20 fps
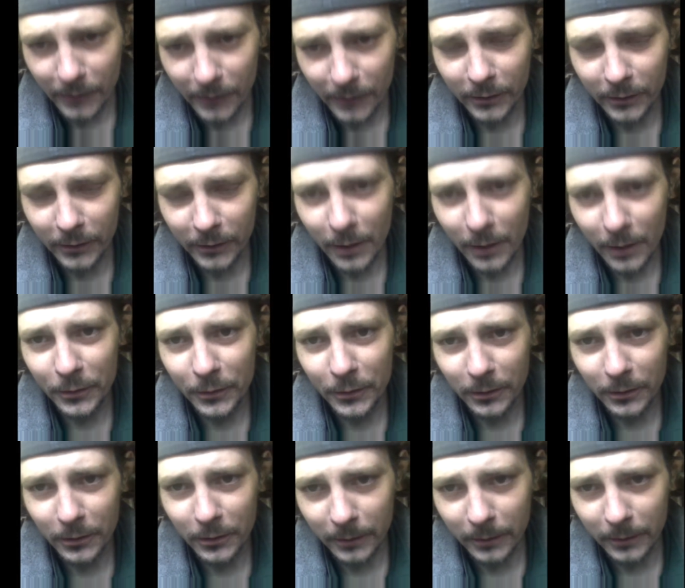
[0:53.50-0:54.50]
so now with
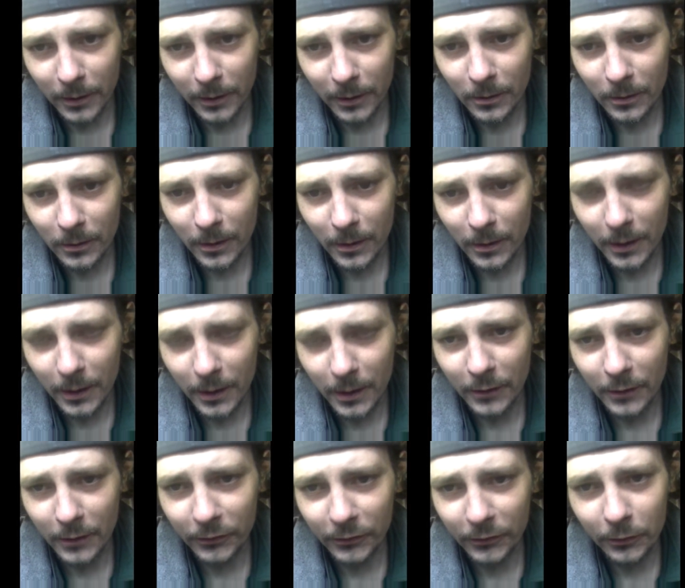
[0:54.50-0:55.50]
your container
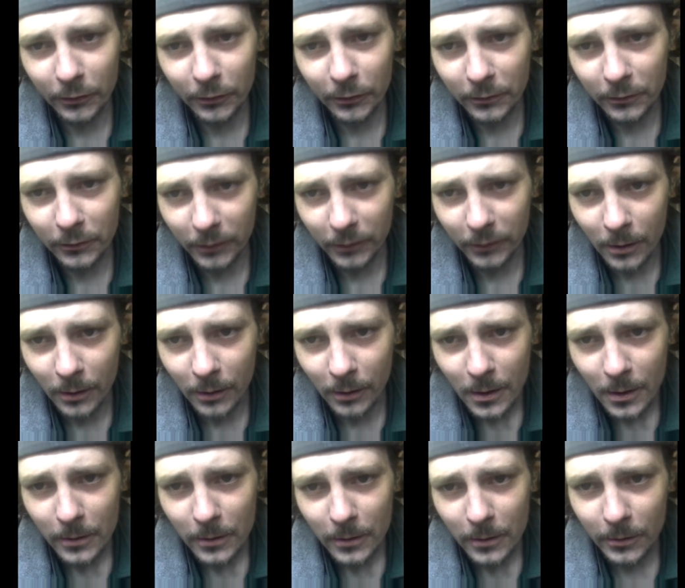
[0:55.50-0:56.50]
and your solution,
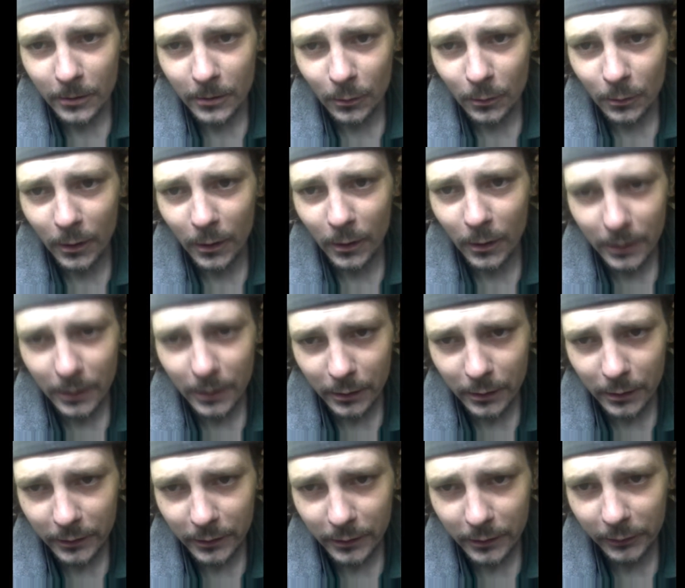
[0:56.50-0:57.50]
you're going to want to get
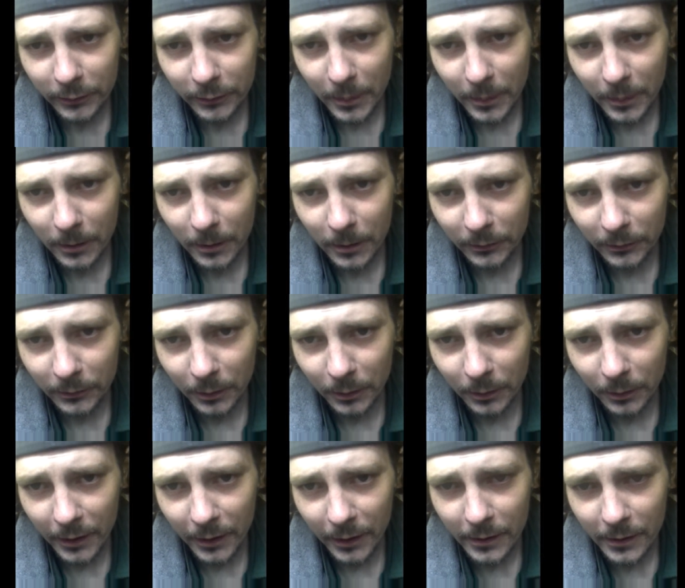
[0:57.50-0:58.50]
a DC power
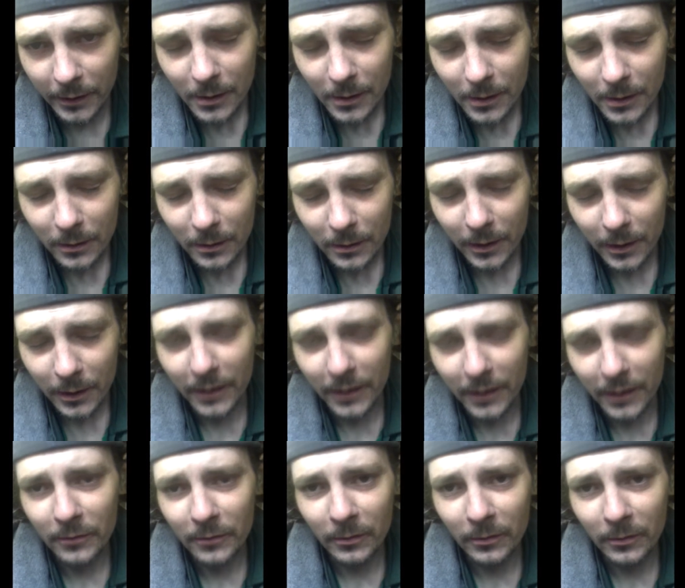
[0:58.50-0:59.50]
supply.
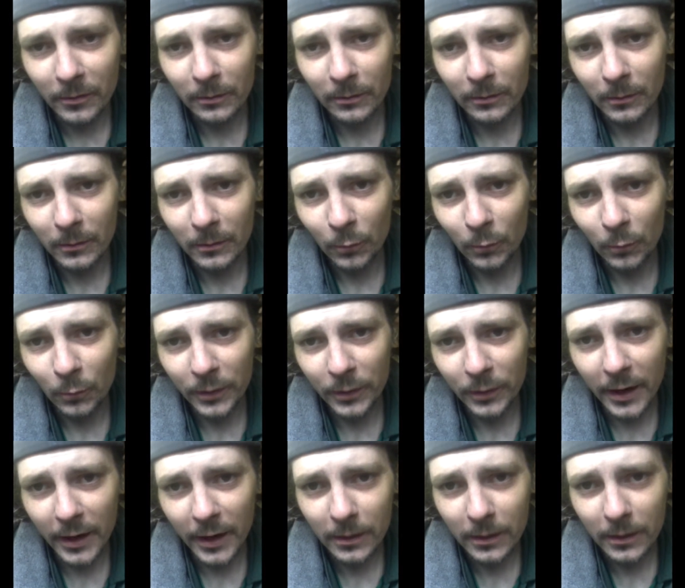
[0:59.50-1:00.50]
And with
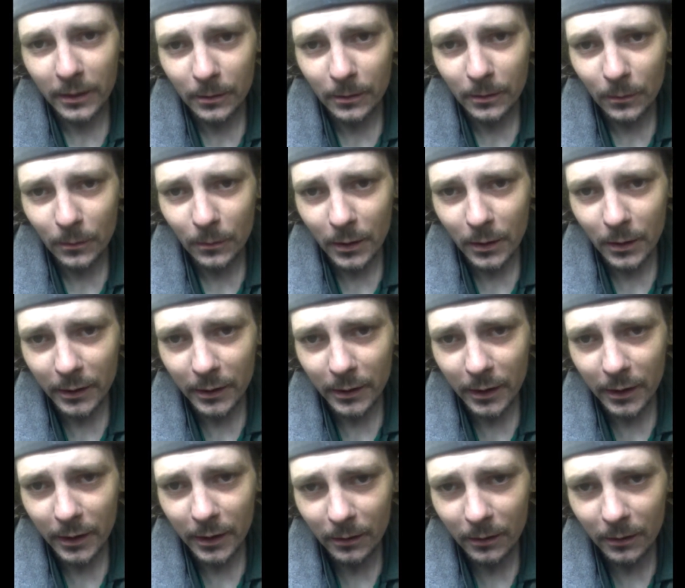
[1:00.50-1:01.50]
that, you're going to want to
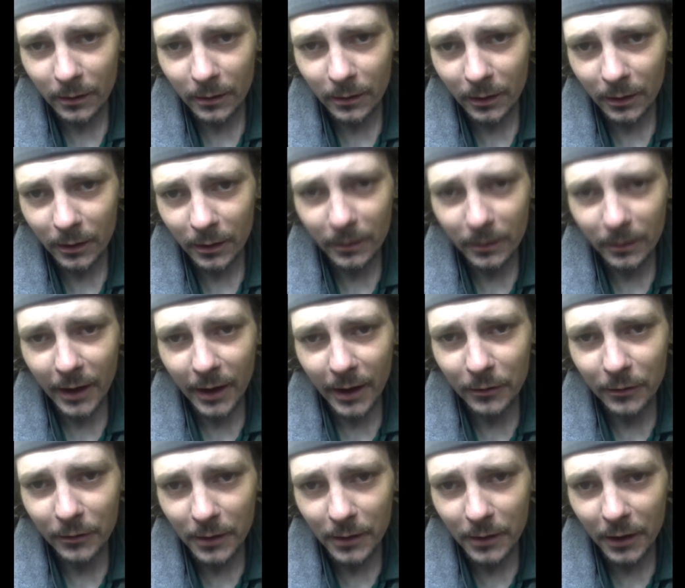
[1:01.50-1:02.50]
get a
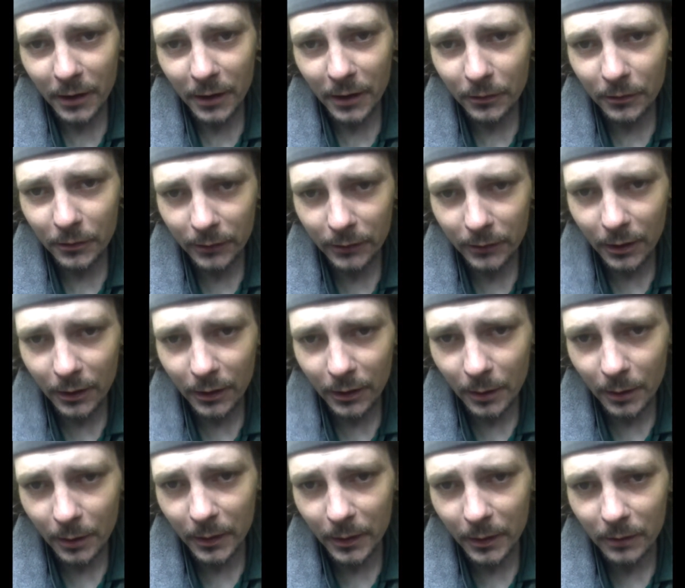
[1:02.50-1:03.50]
cathode and anode set
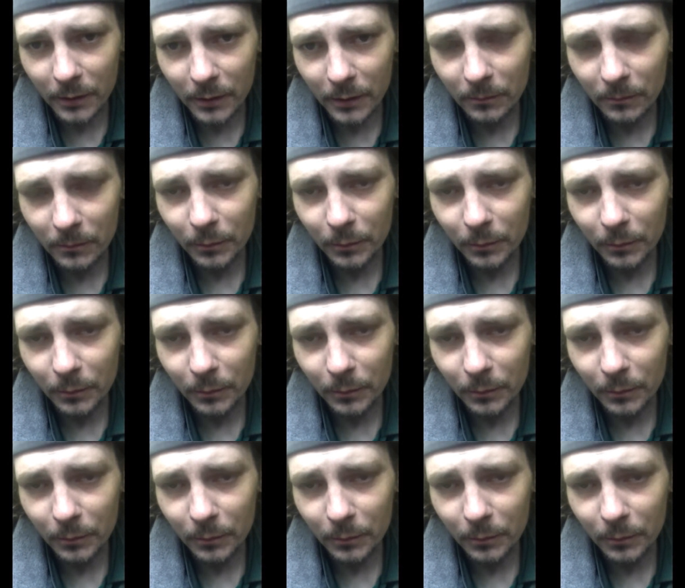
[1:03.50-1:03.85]
up and